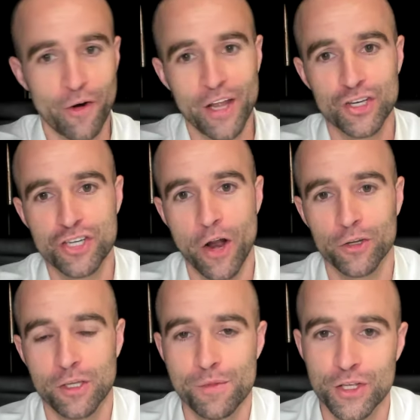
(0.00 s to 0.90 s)
and share
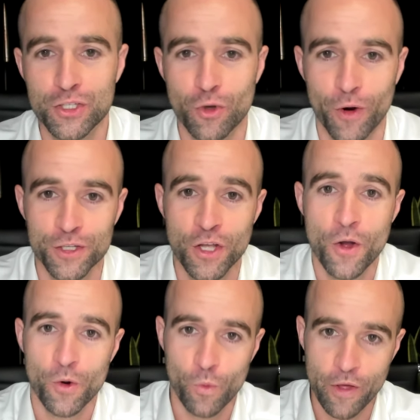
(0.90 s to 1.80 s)
some of these stories
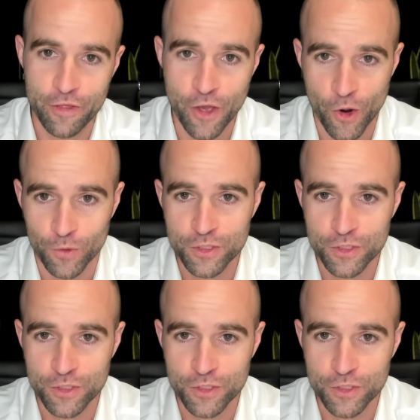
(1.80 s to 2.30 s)
with you.